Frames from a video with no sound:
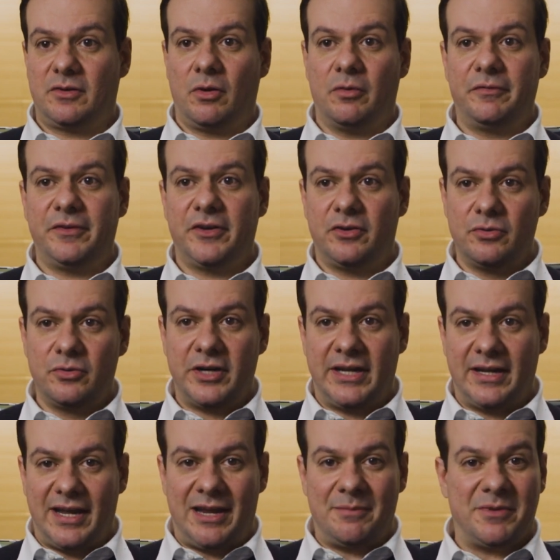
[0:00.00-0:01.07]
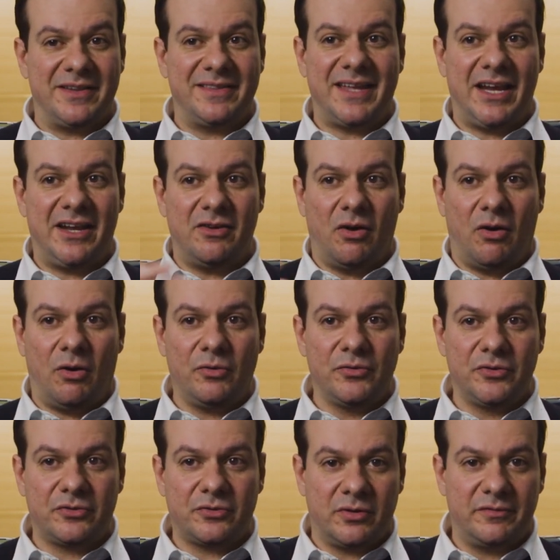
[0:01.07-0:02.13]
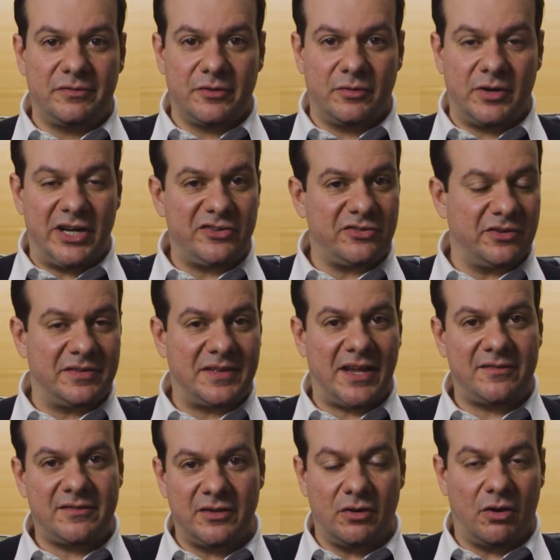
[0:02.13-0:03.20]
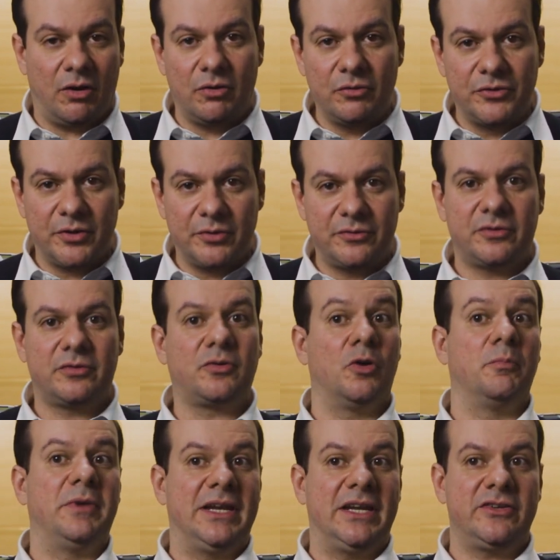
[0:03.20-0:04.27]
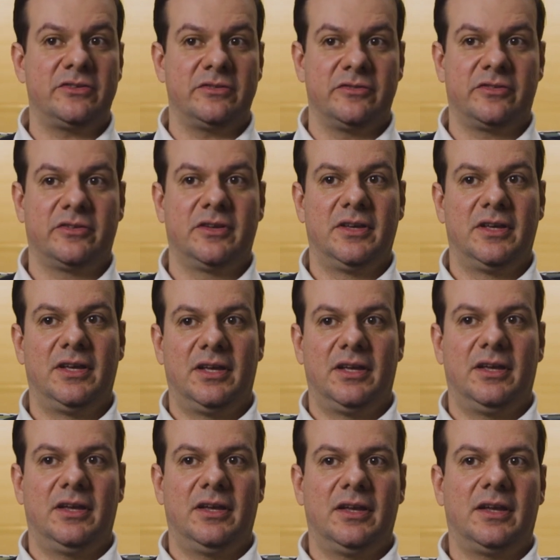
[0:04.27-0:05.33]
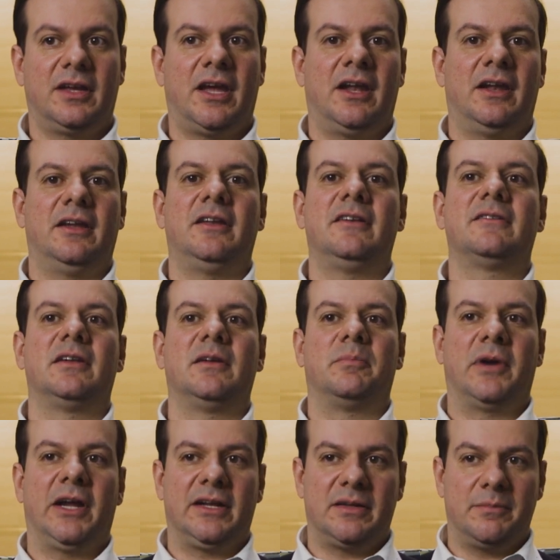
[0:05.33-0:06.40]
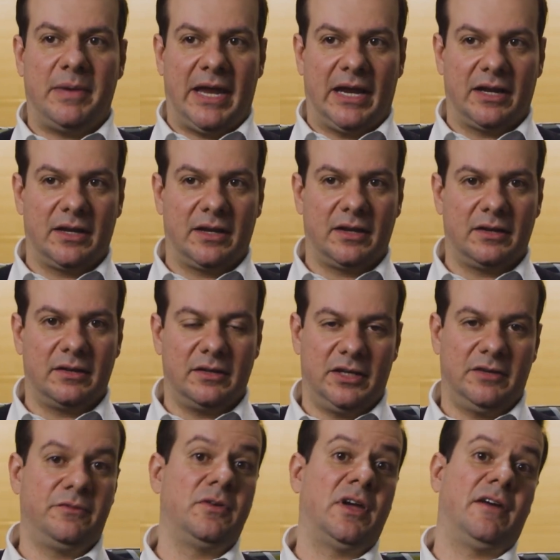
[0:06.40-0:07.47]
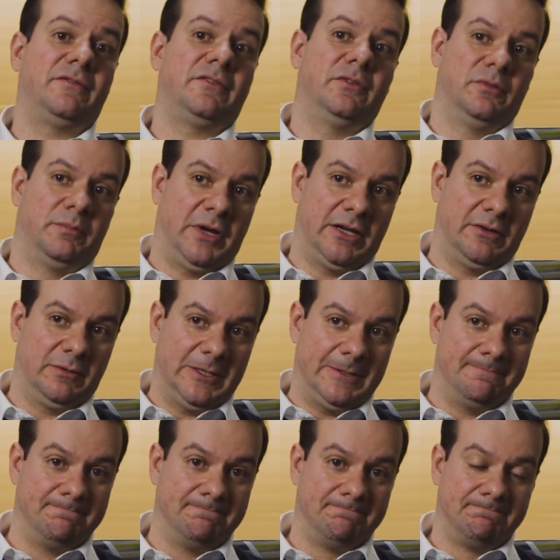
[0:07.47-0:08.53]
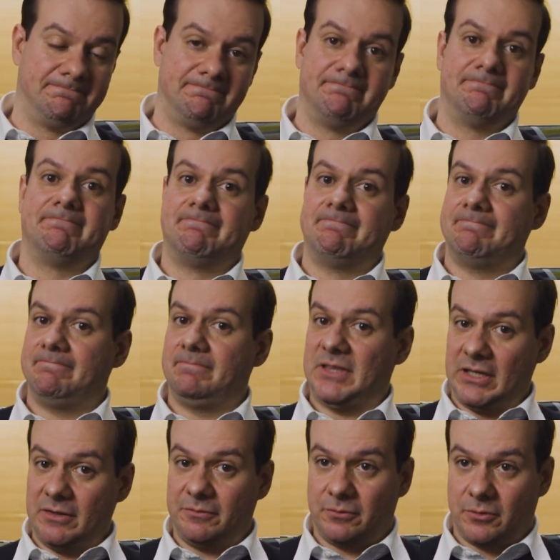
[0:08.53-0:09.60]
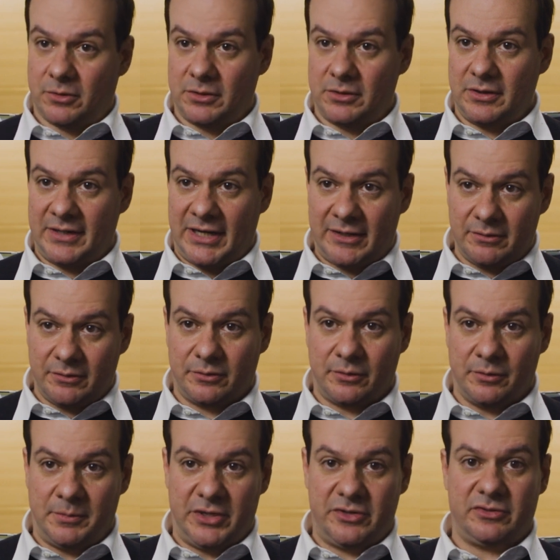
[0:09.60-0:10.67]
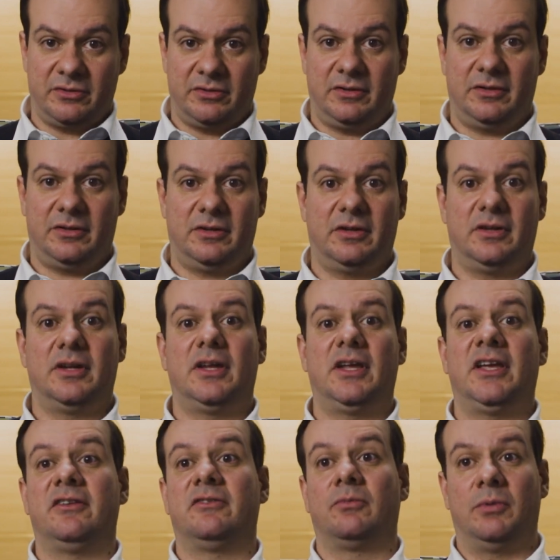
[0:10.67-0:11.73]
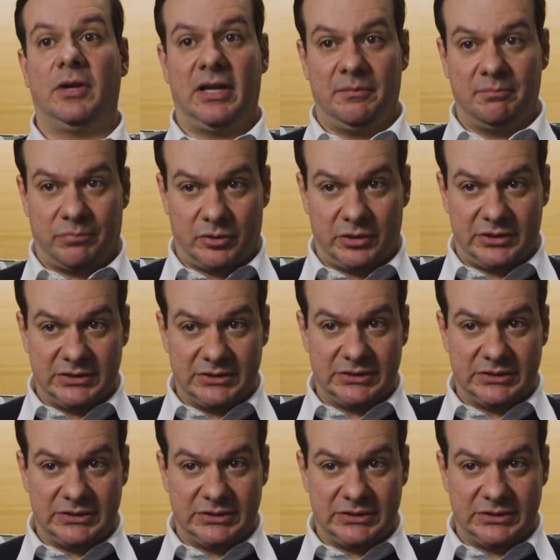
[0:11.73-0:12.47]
configuring and maintaining all those configurations, testing all those combinations can easily break the bank if you have to do manually. Therefore, network automation is really important.